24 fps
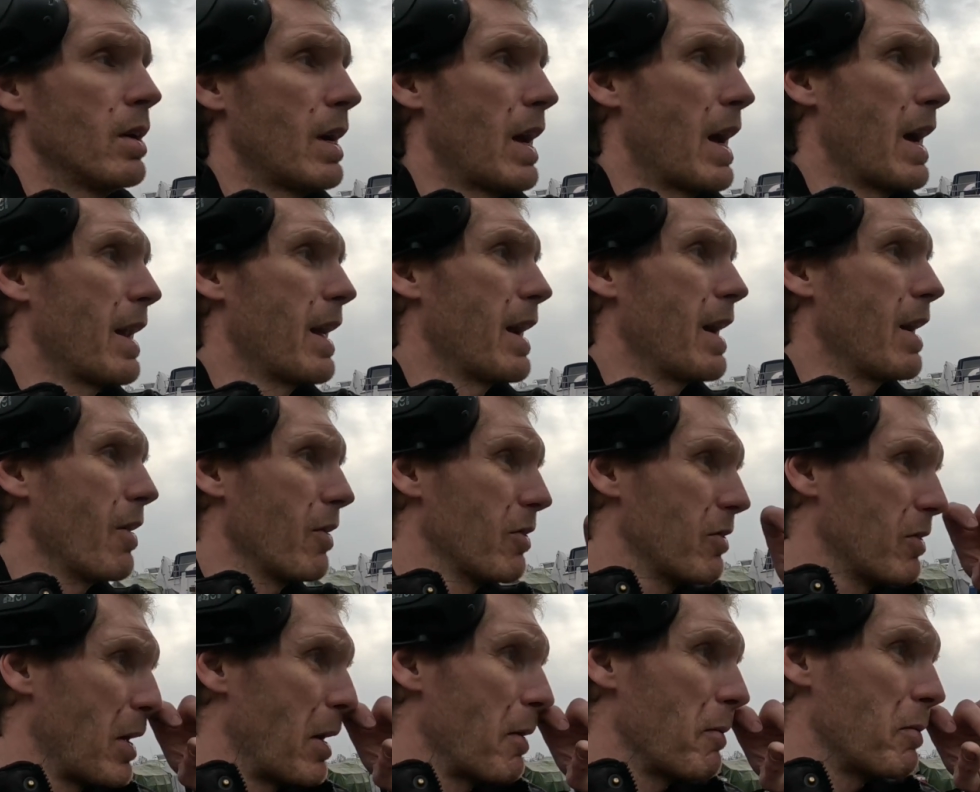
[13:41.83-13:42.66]
And I
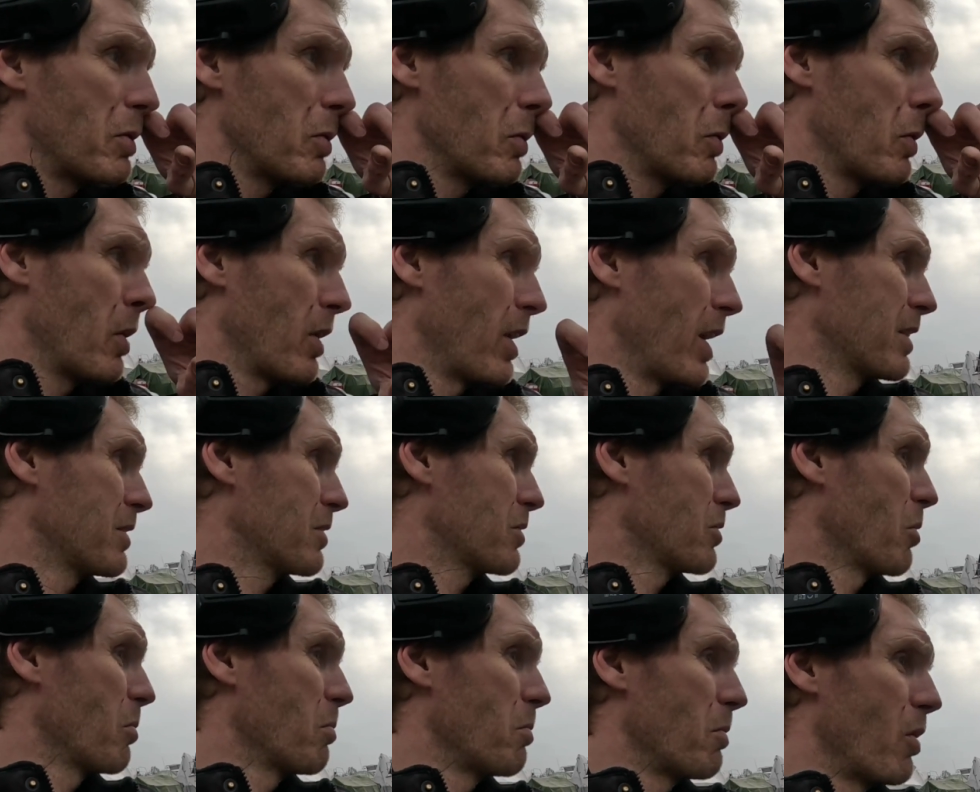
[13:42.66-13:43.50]
also have to connect
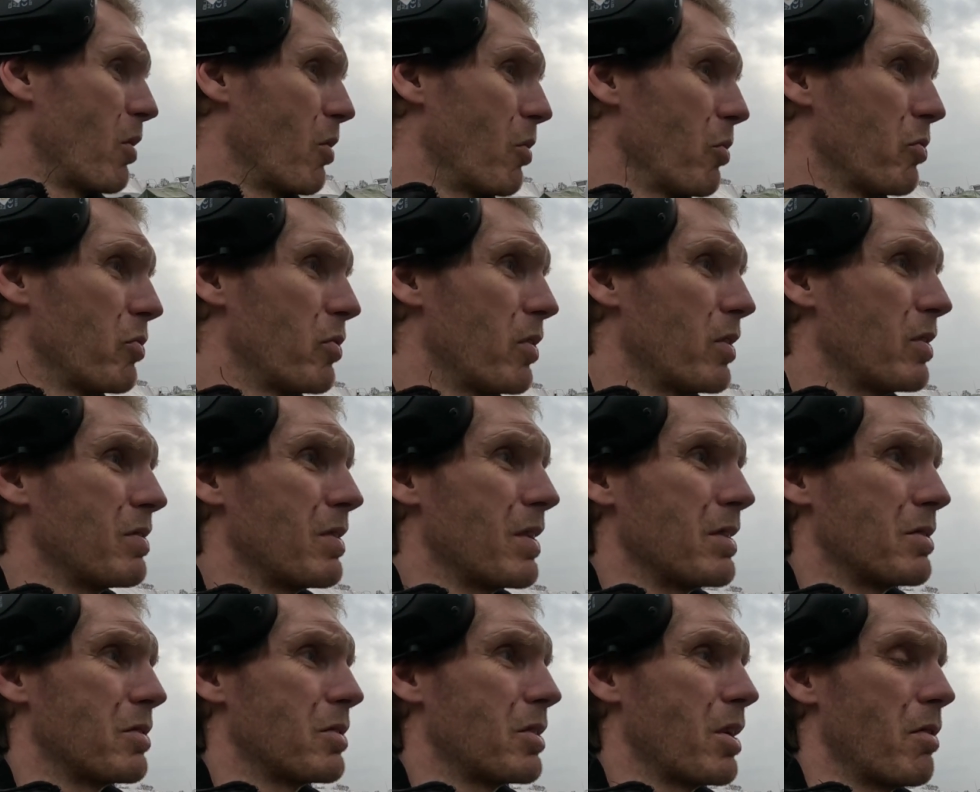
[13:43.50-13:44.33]
some hoses
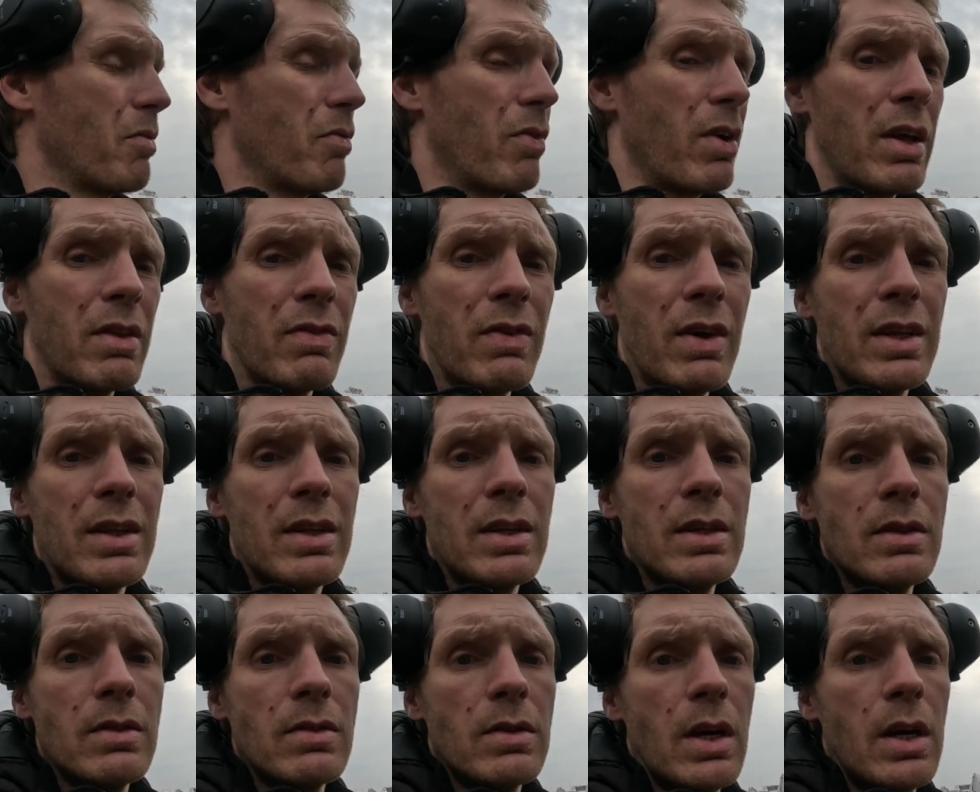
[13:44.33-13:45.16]
and stuff like that
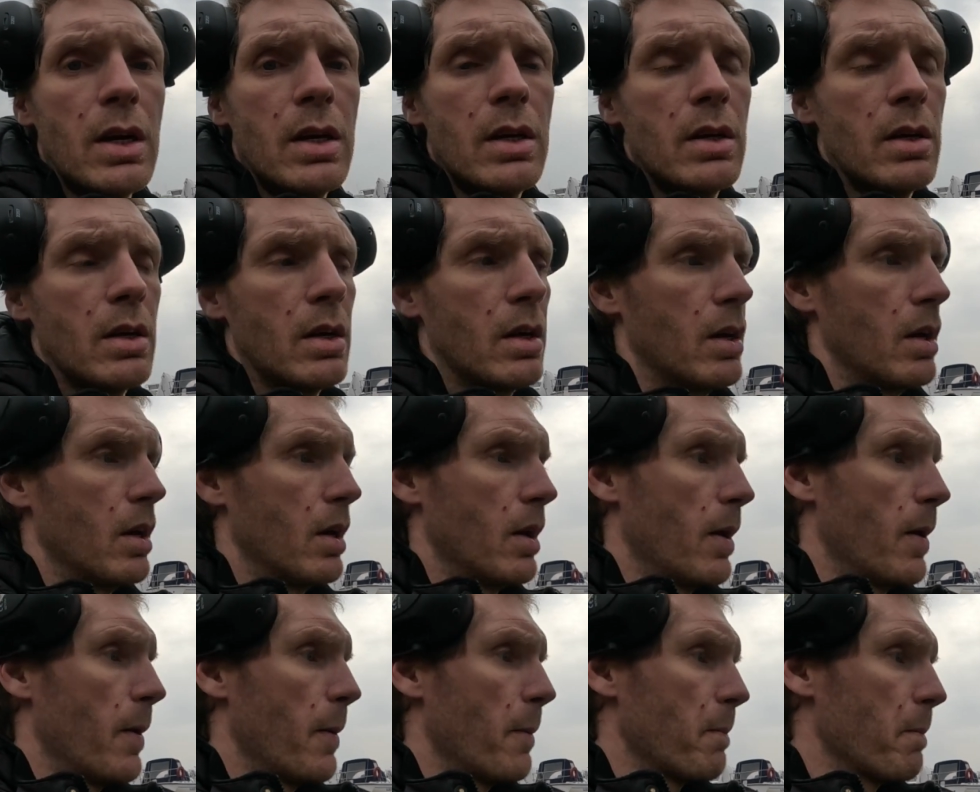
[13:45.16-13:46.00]
inside.
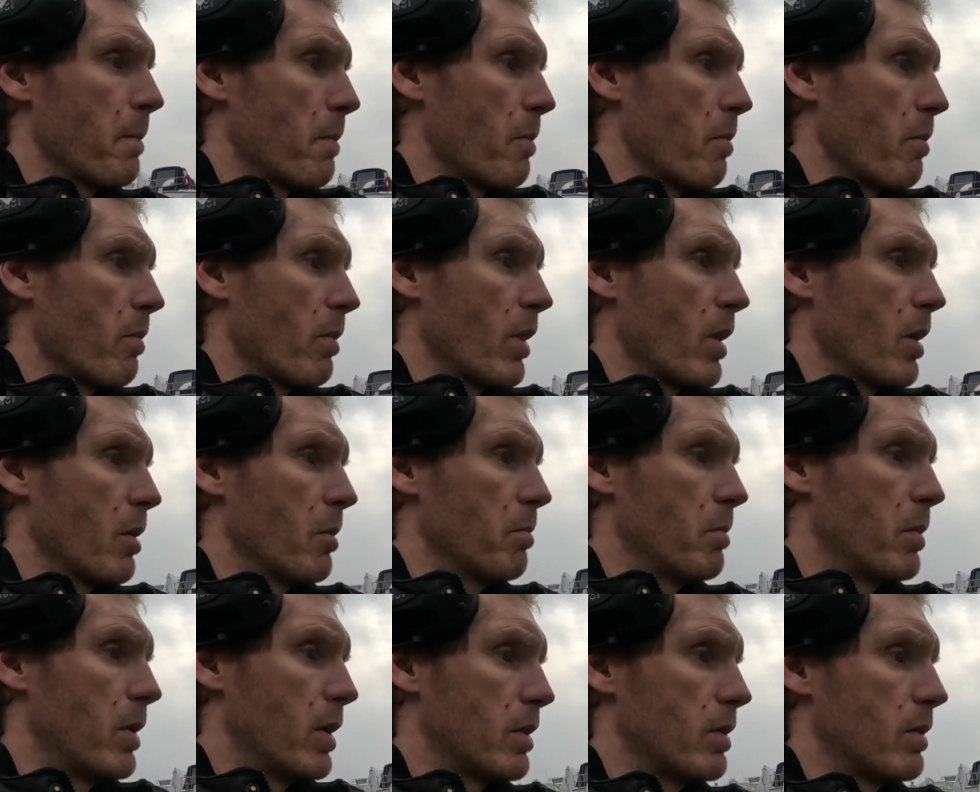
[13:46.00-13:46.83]

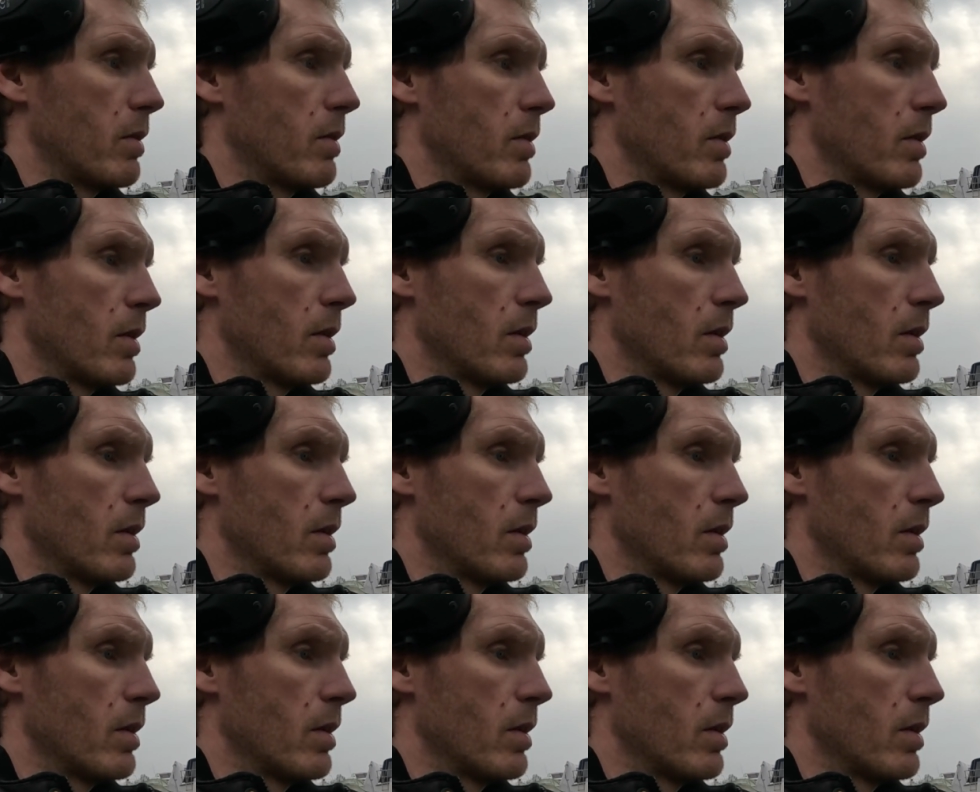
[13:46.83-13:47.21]
But